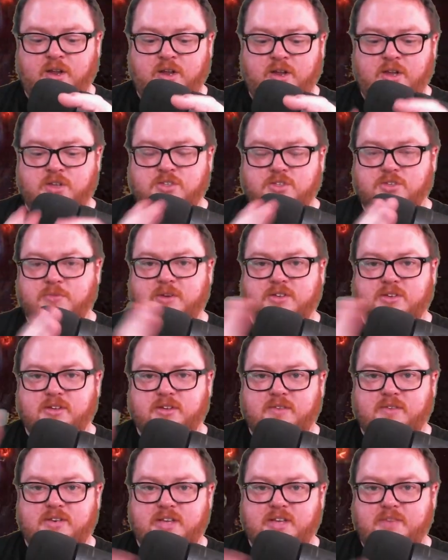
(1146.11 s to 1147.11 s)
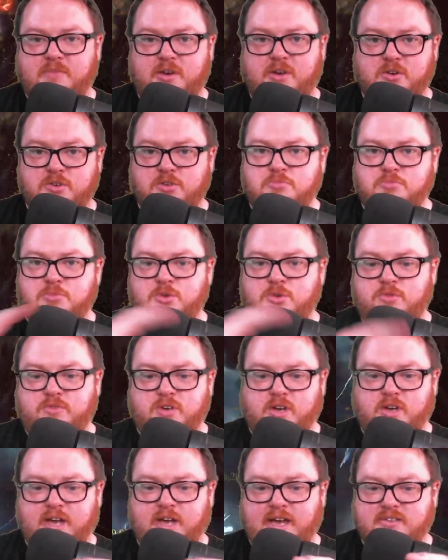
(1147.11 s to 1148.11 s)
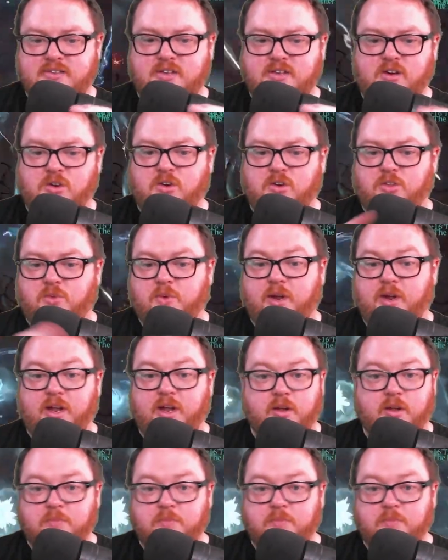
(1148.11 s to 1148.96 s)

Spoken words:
So basically every 10 meters you move, you're casting Earthquake.